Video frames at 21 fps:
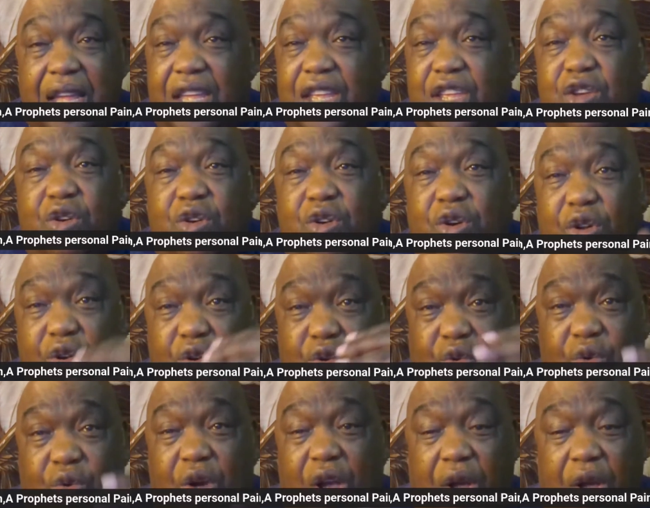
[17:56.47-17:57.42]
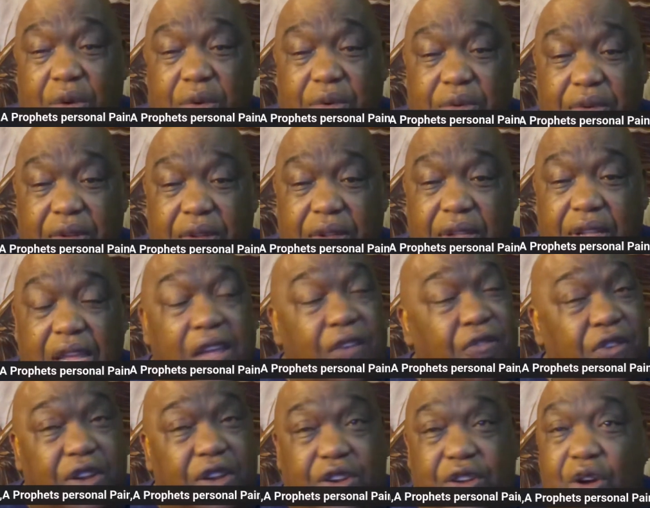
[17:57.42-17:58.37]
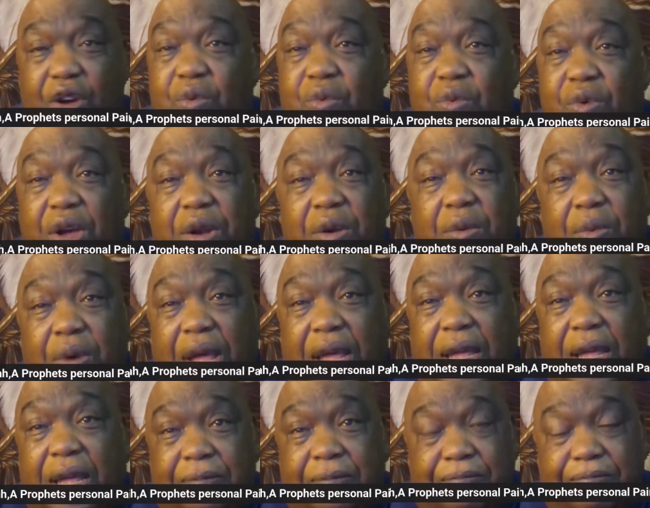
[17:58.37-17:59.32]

You're going to grow if you don't run away.